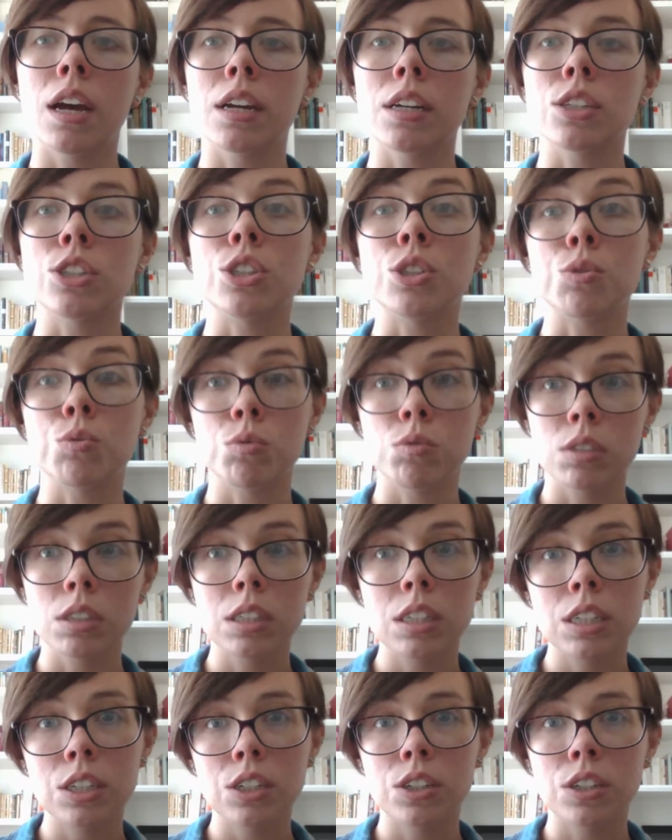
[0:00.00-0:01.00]
She's
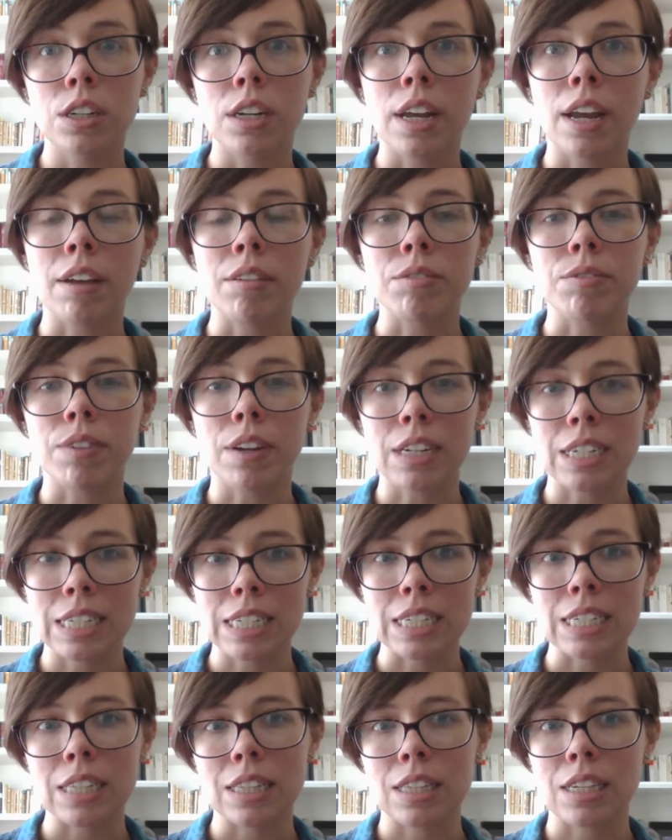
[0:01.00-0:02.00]
really good at
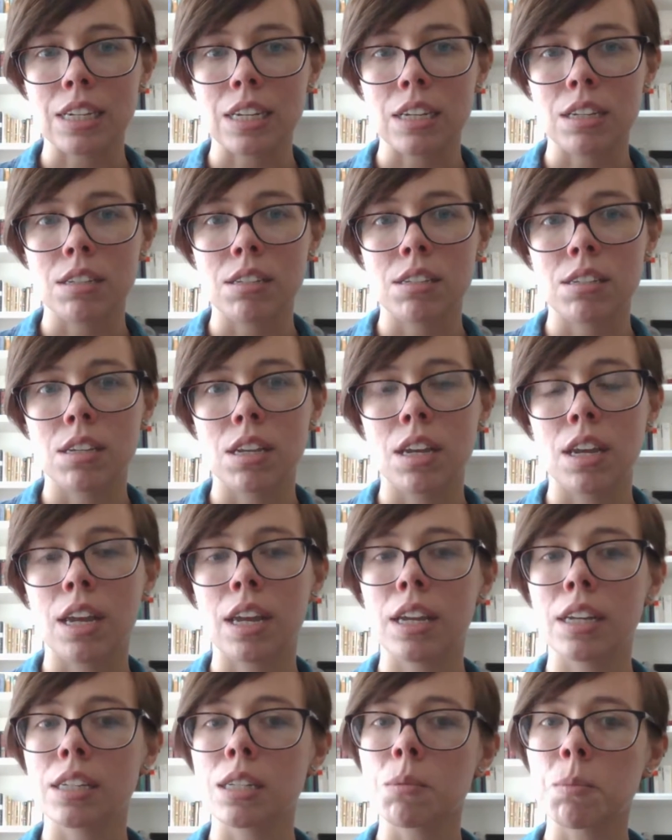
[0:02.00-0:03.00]
finding things.
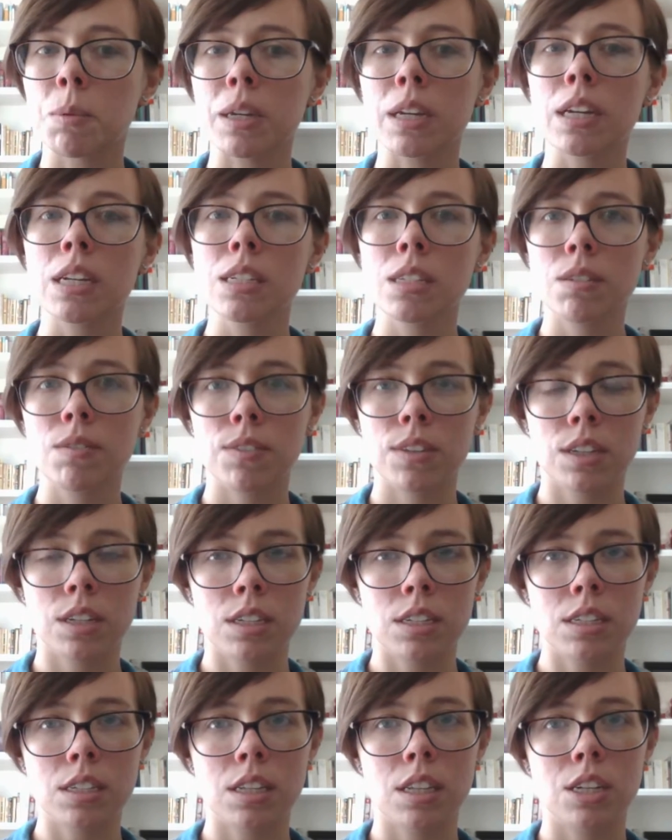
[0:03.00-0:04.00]
And it's because of
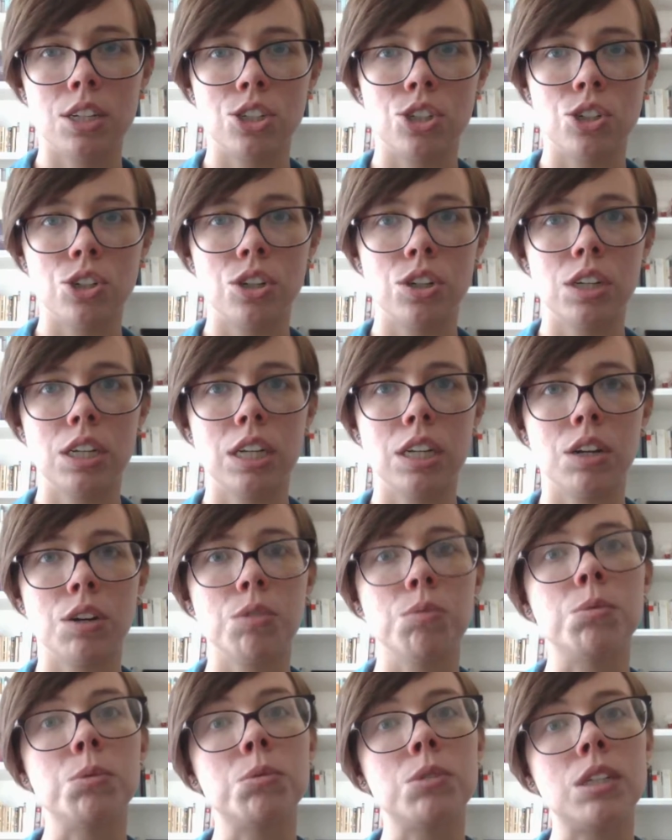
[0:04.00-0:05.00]
this that during a
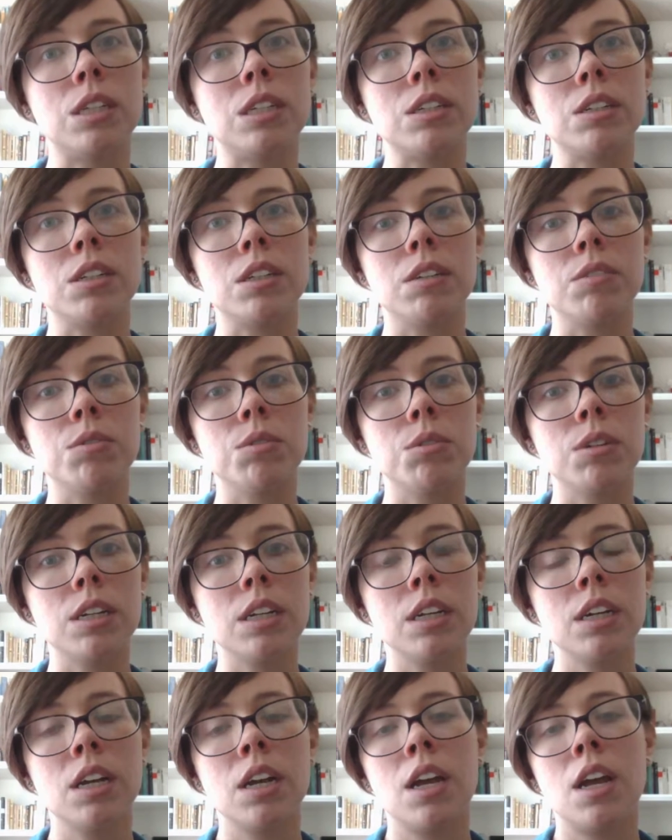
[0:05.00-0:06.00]
routine
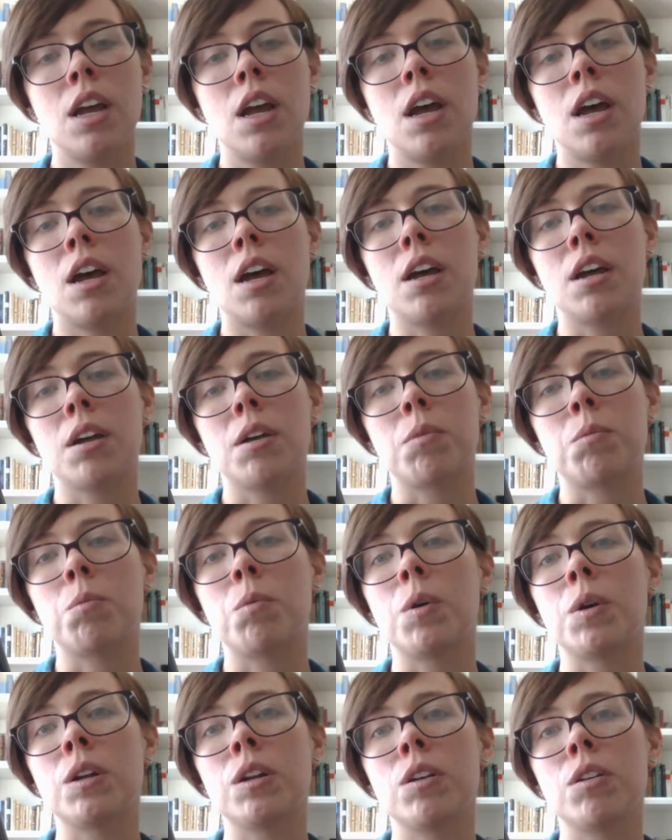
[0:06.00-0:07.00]
delivery,
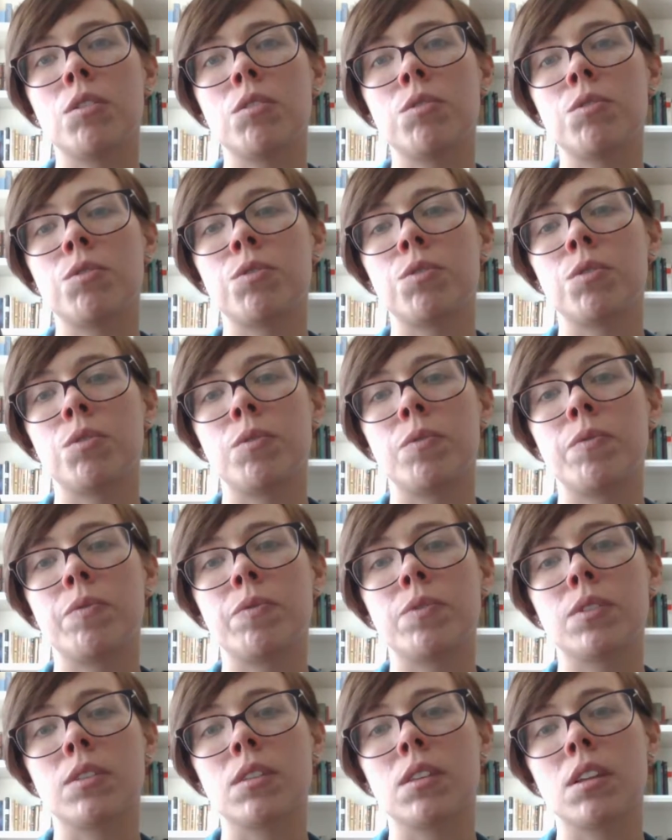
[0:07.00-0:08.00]
one of
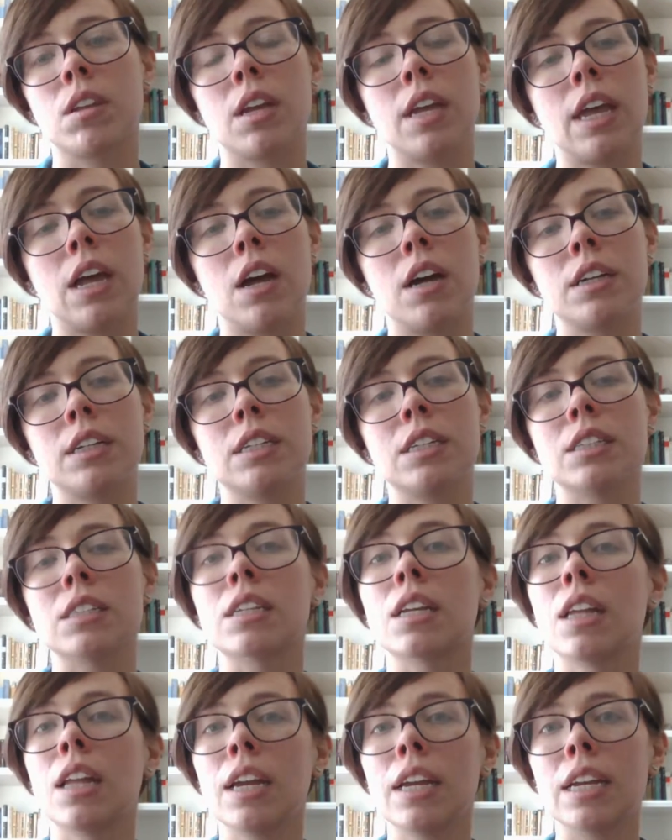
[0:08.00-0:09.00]
Hanneke's
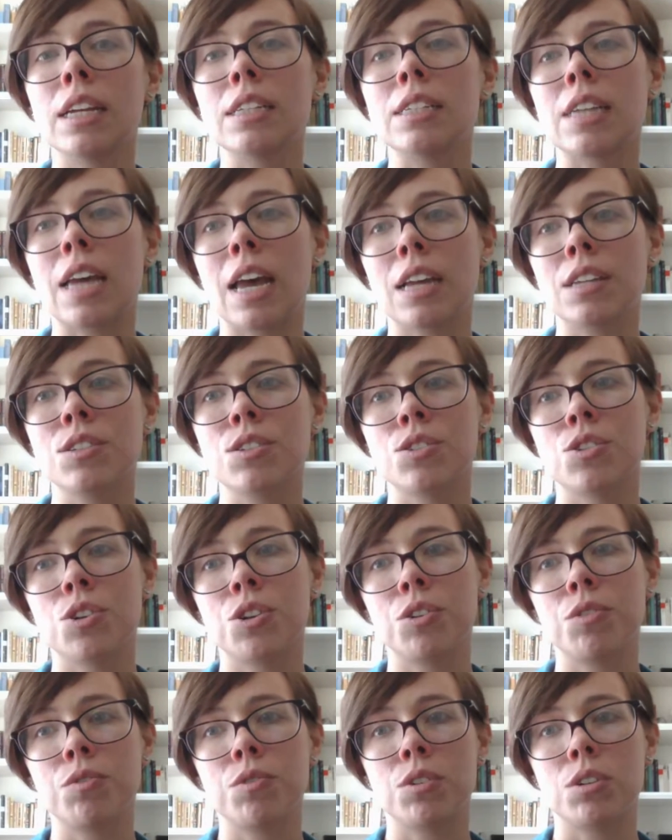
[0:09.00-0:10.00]
clients asks
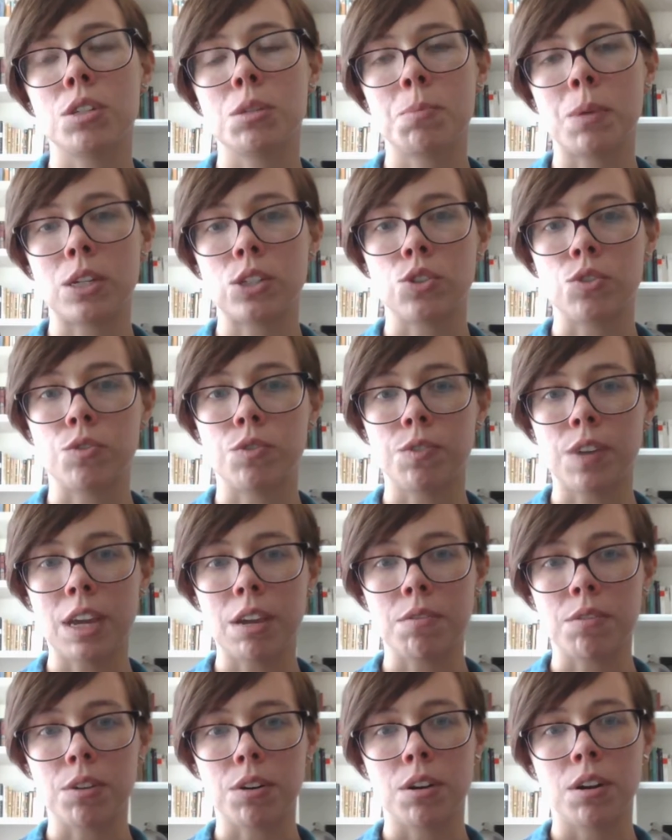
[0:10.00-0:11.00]
her for a special
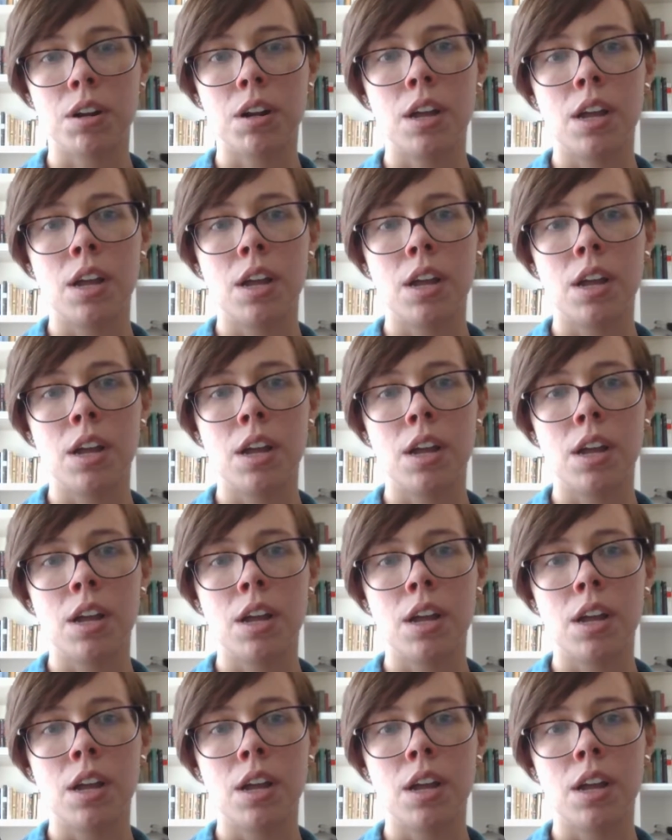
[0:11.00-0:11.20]
favor.